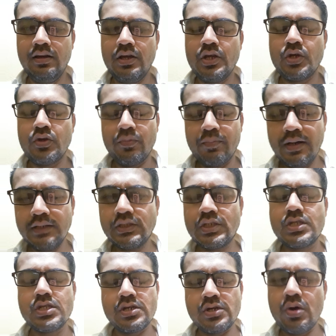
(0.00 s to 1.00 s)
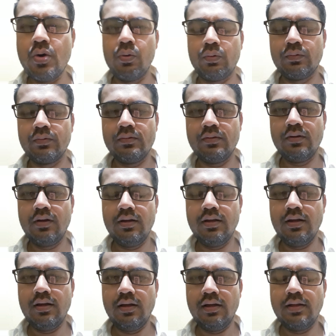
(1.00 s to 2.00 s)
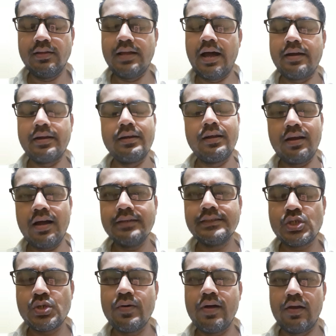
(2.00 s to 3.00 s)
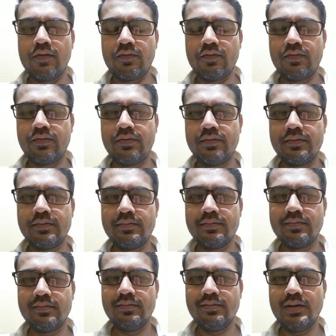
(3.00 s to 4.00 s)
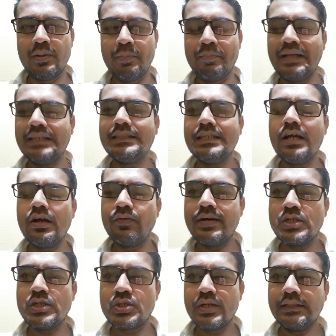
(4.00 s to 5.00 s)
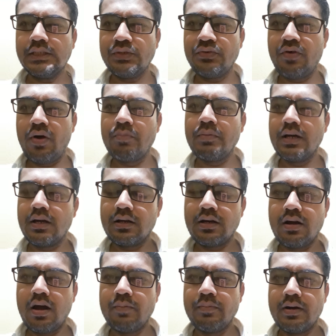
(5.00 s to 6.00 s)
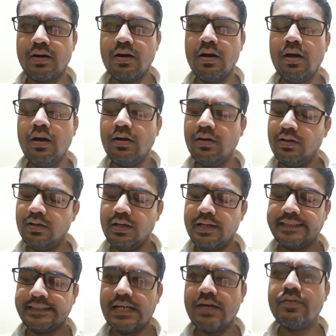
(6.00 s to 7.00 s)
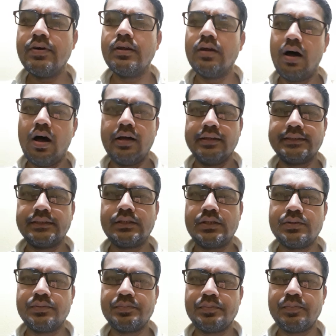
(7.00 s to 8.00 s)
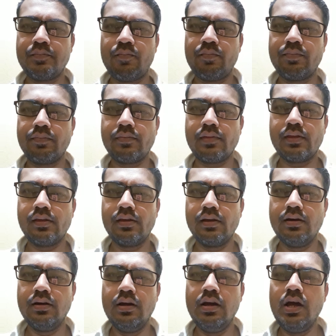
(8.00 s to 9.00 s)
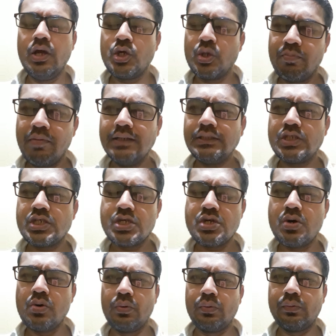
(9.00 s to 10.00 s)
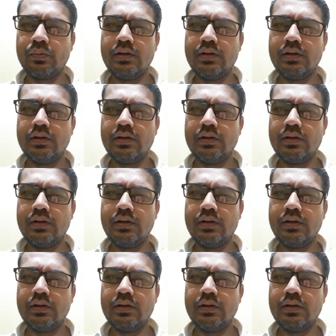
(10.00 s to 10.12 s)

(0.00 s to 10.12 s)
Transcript: You must know that in class 12, basic questions from grammar is never asked. You must know